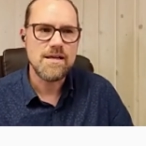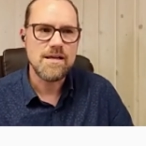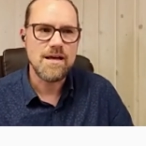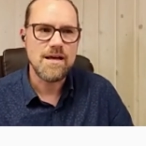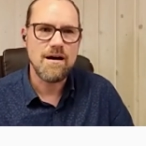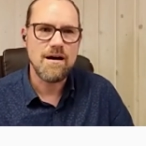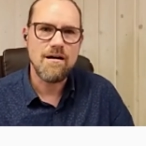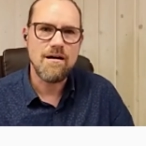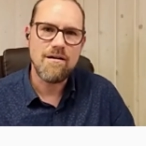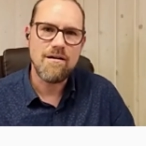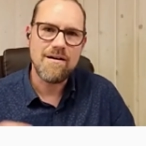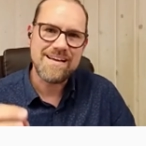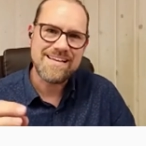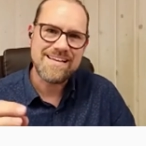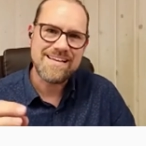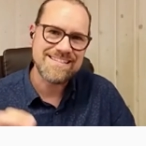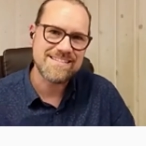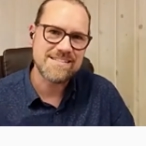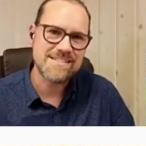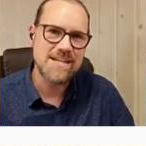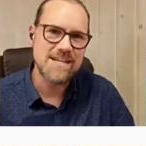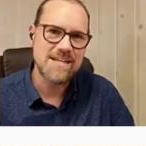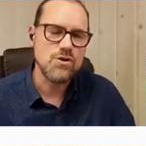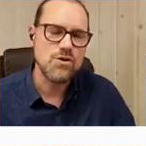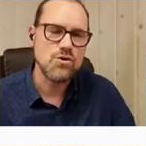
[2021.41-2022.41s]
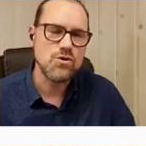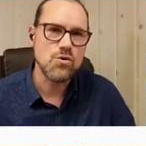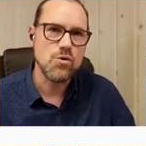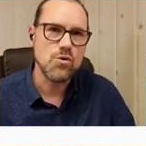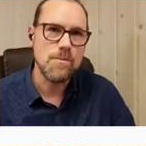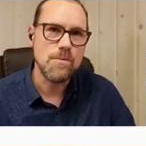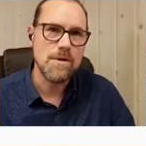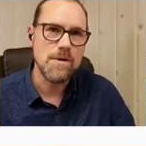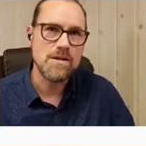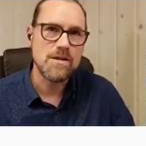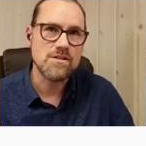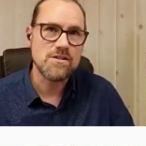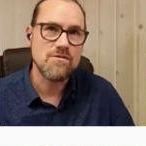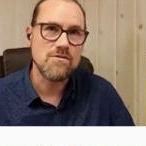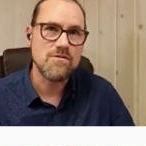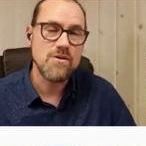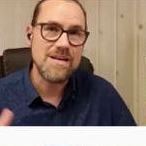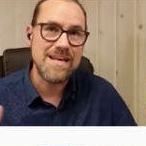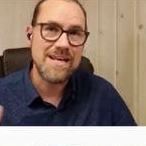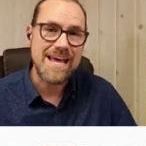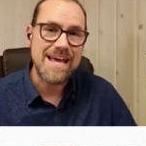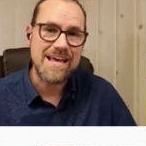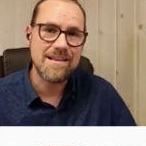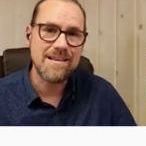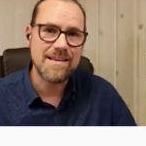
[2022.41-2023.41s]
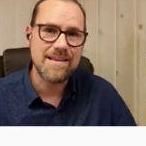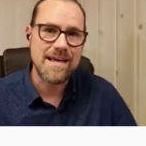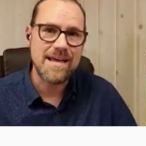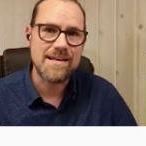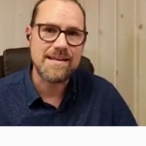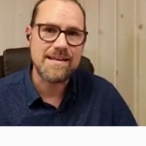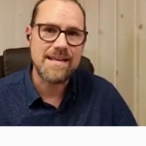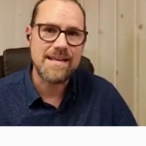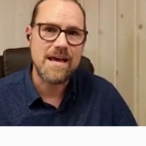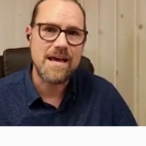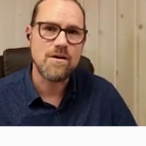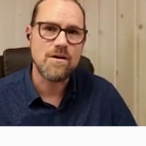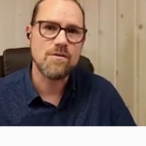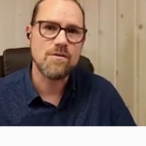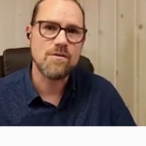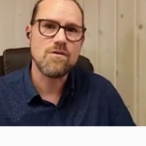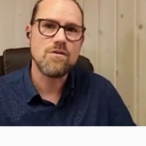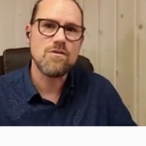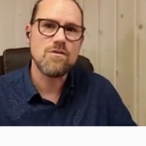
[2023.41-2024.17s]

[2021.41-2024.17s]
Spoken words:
are essential, because if you nail that down,